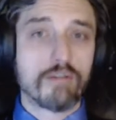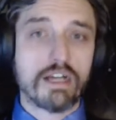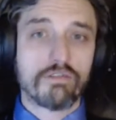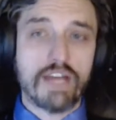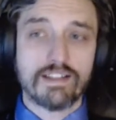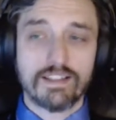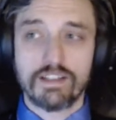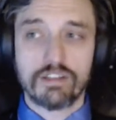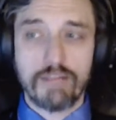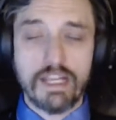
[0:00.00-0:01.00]
amount of
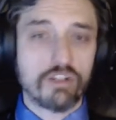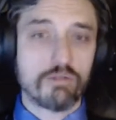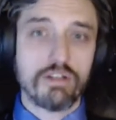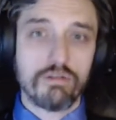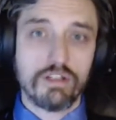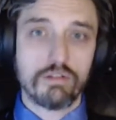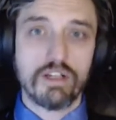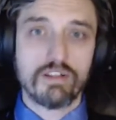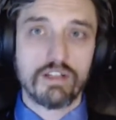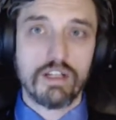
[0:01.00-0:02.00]
assets under management you deal
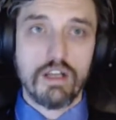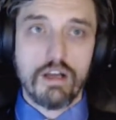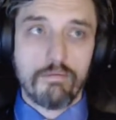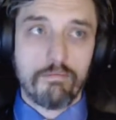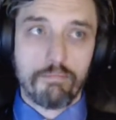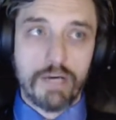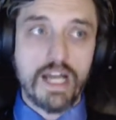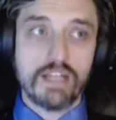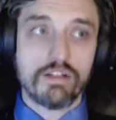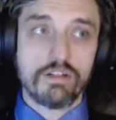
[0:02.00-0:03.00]
with,
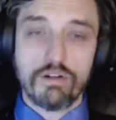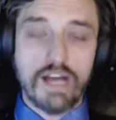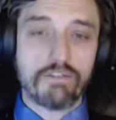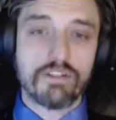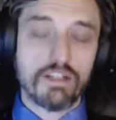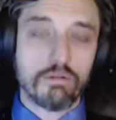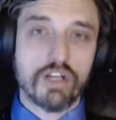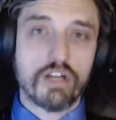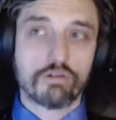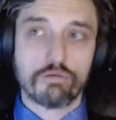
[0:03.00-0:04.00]
but you don't have to deal
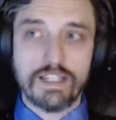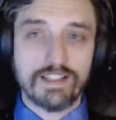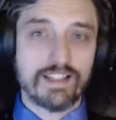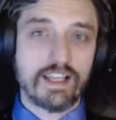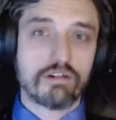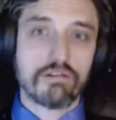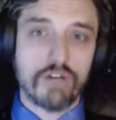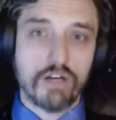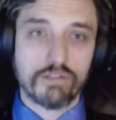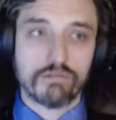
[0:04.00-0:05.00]
with all the risks that are
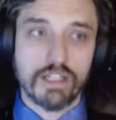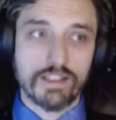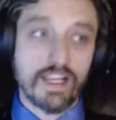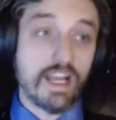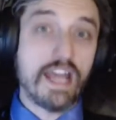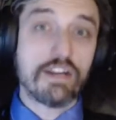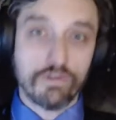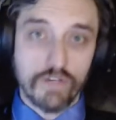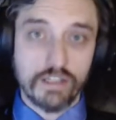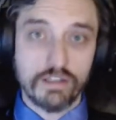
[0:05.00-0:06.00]
involved in running, say, a
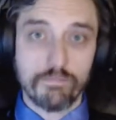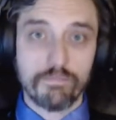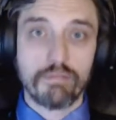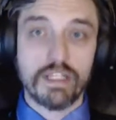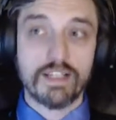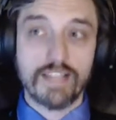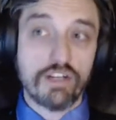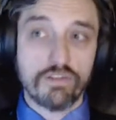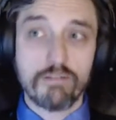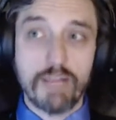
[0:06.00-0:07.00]
hedge fund. Because
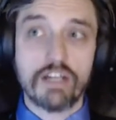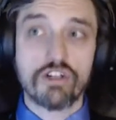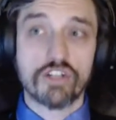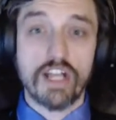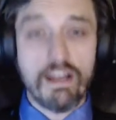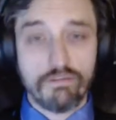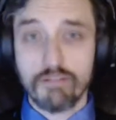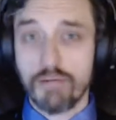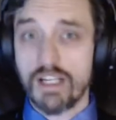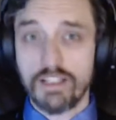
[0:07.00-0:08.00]
hedge fund managers are
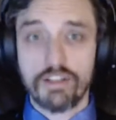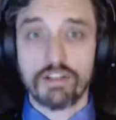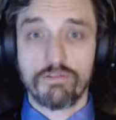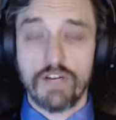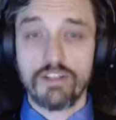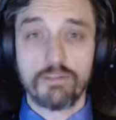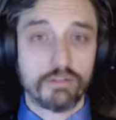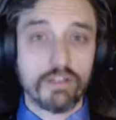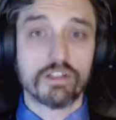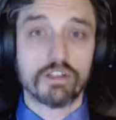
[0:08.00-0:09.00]
heavily bought into their funds,
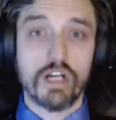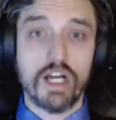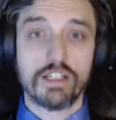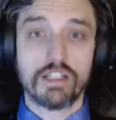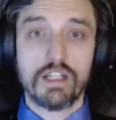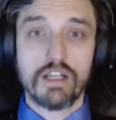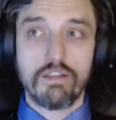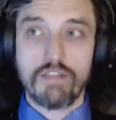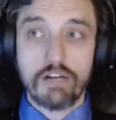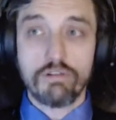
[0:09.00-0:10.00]
believe it or not.
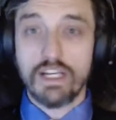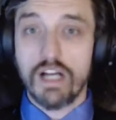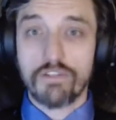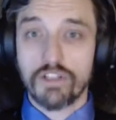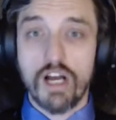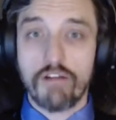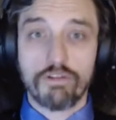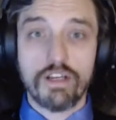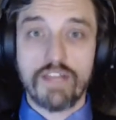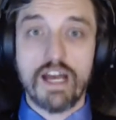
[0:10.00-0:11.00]
Okay. They don't get off scot
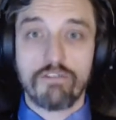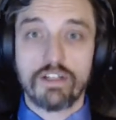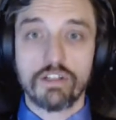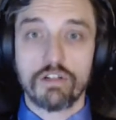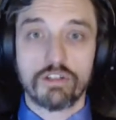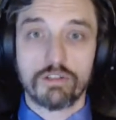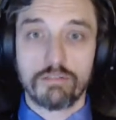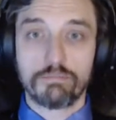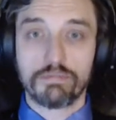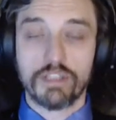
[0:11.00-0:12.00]
free if that fund goes
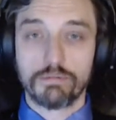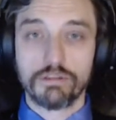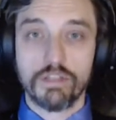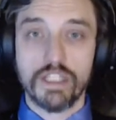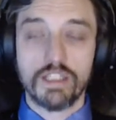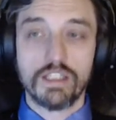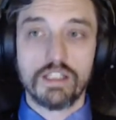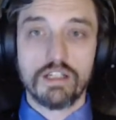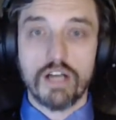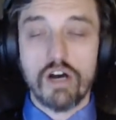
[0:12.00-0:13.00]
completely.
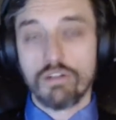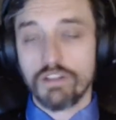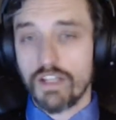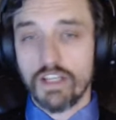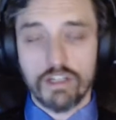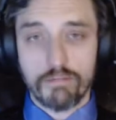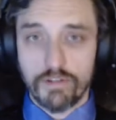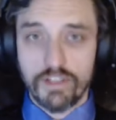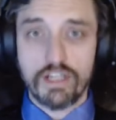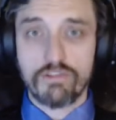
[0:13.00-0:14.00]
Not only okay. do they earn a
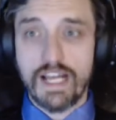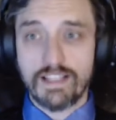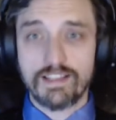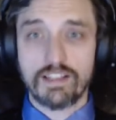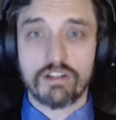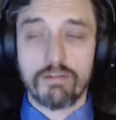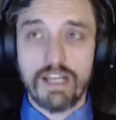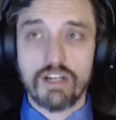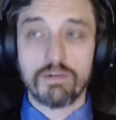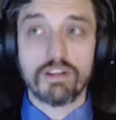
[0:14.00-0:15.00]
percentage of assets under
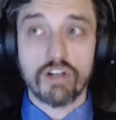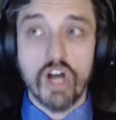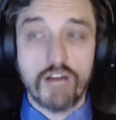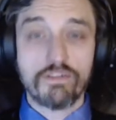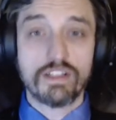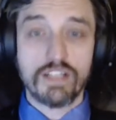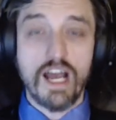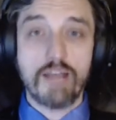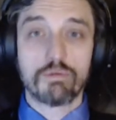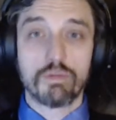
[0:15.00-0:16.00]
management, they're
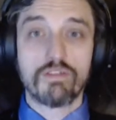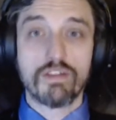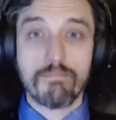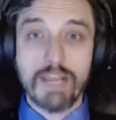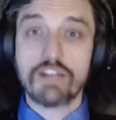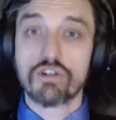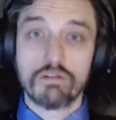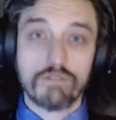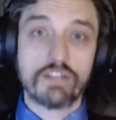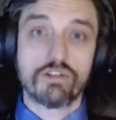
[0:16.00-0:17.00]
oftentimes one of the major
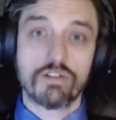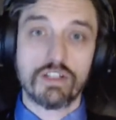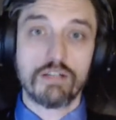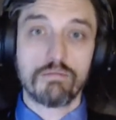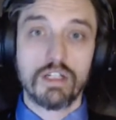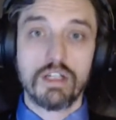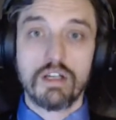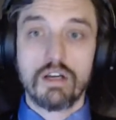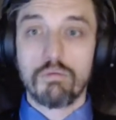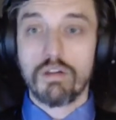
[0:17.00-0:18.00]
investors in them
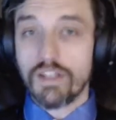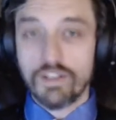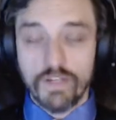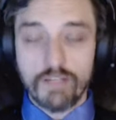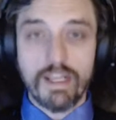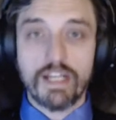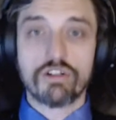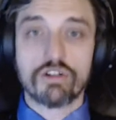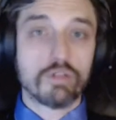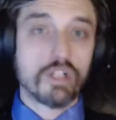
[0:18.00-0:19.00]
while these fund
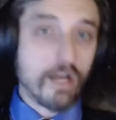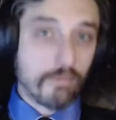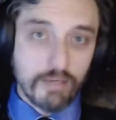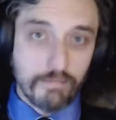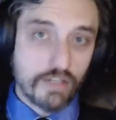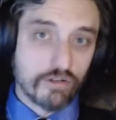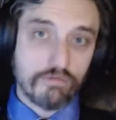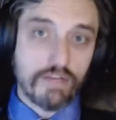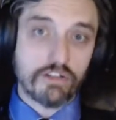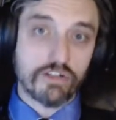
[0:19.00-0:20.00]
managers would not be a major
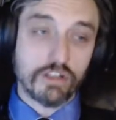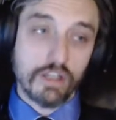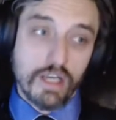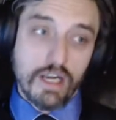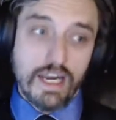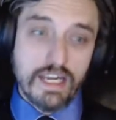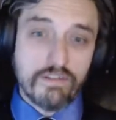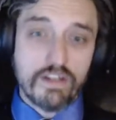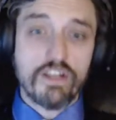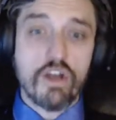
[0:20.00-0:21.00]
investor. And
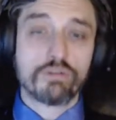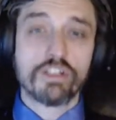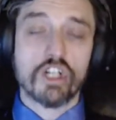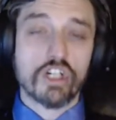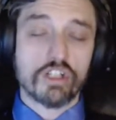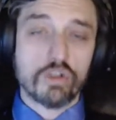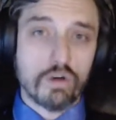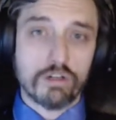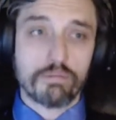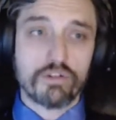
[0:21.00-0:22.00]
even if they only earn a
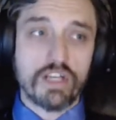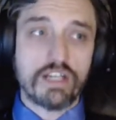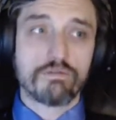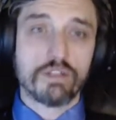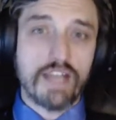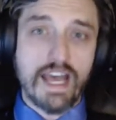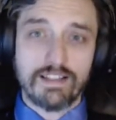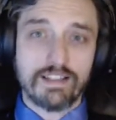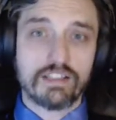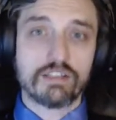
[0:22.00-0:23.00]
quarter percent of what the
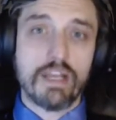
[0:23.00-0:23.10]
assets under